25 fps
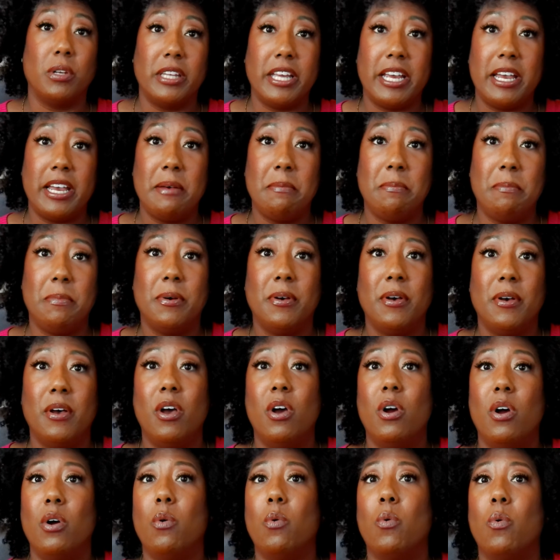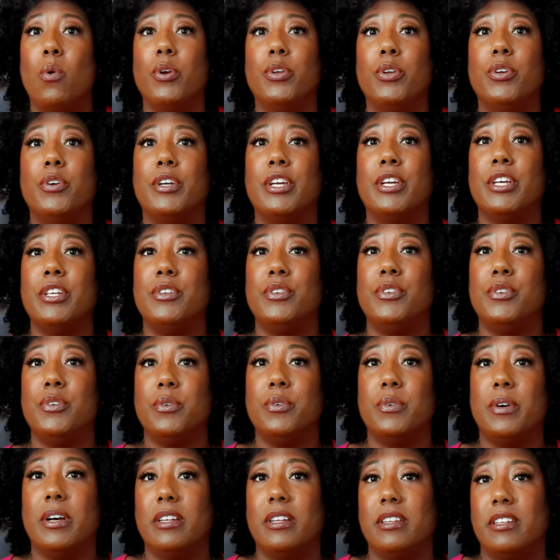lamp, or you can
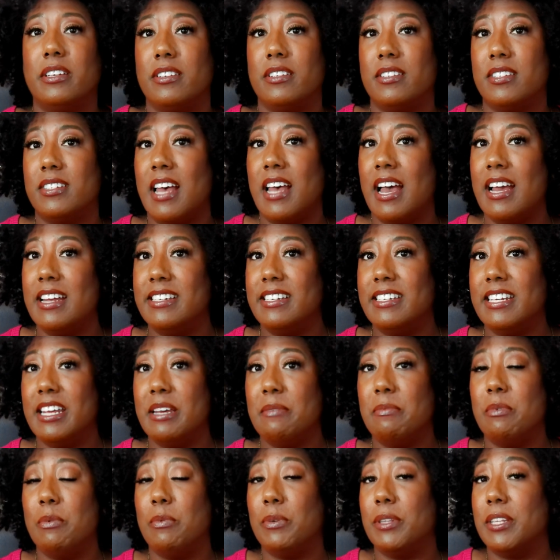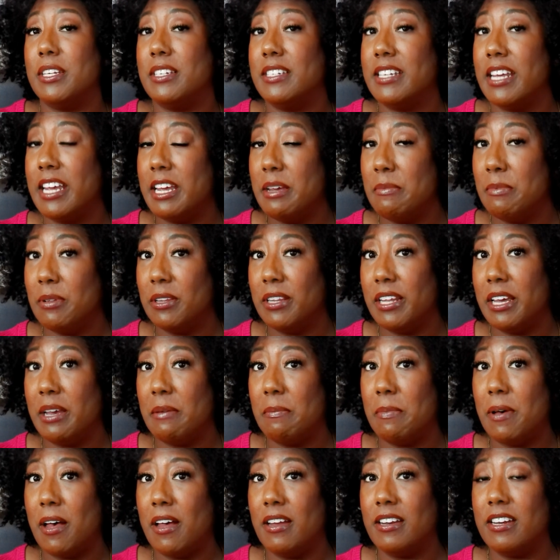do a little side table with a table
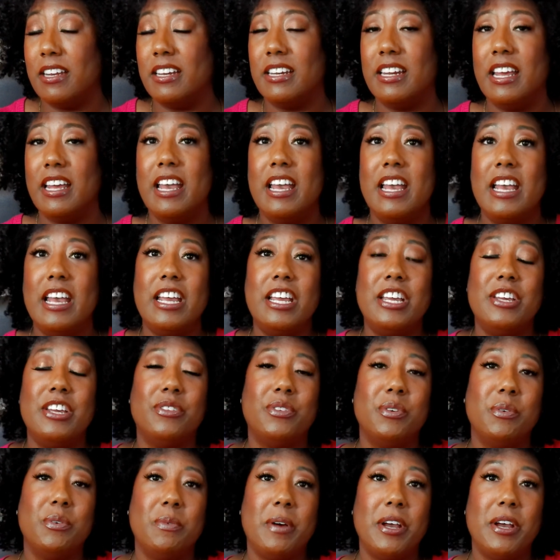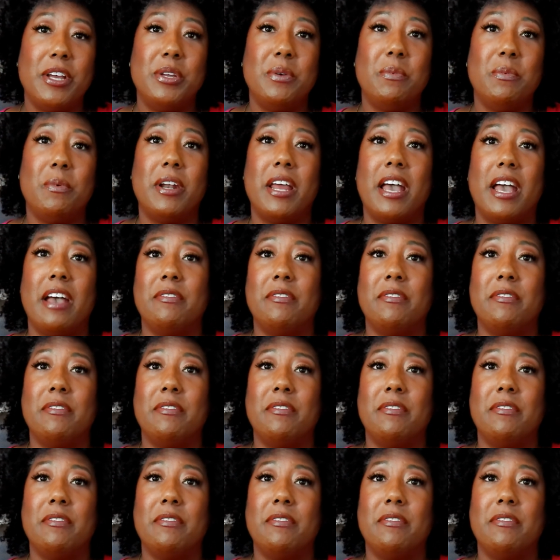lamp on it. Either way, you want to